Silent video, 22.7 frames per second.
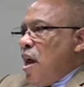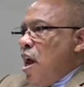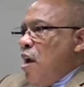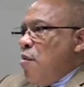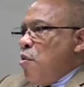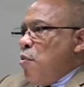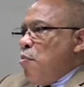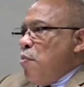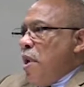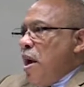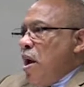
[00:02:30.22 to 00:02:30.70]

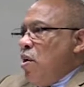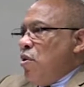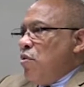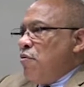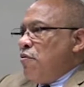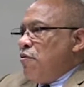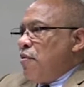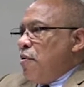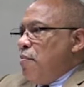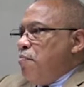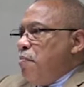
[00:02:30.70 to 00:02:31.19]
came
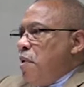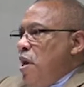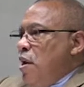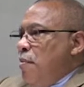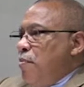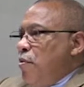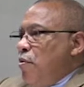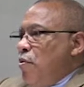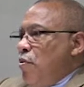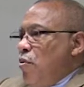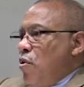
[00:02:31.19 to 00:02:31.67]
about from
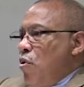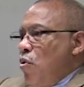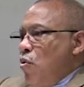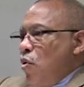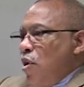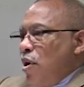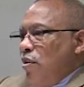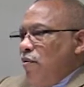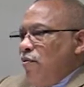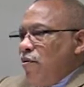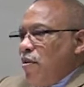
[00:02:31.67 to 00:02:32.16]
people
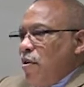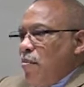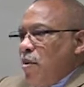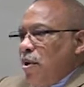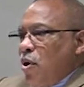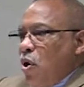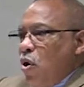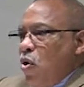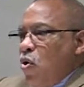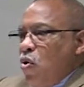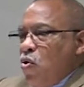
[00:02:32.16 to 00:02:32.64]
going
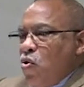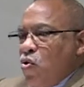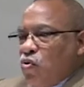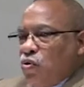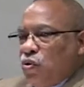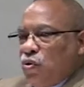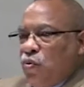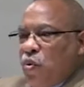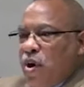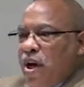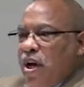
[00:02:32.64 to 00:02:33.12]
from an
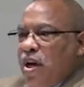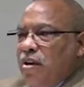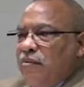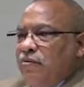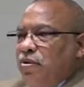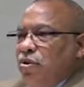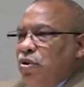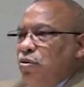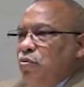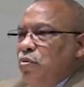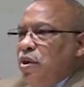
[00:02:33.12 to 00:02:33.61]
old way
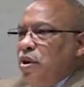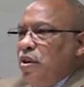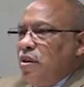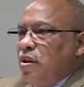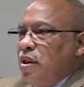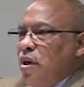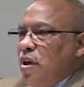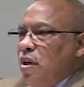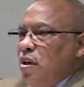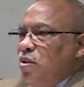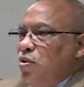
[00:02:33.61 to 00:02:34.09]
of
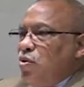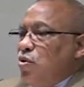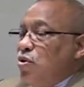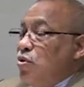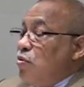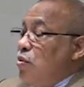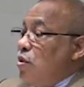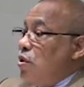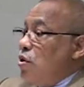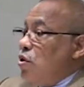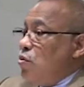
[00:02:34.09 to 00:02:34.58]
doing things
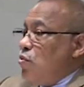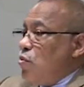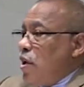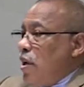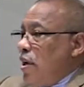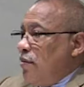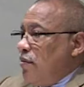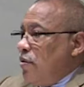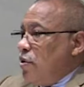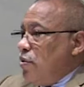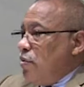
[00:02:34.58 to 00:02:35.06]
to a new
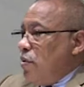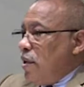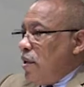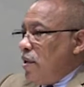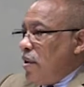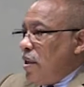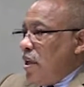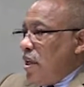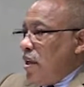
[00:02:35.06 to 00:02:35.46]
way of doing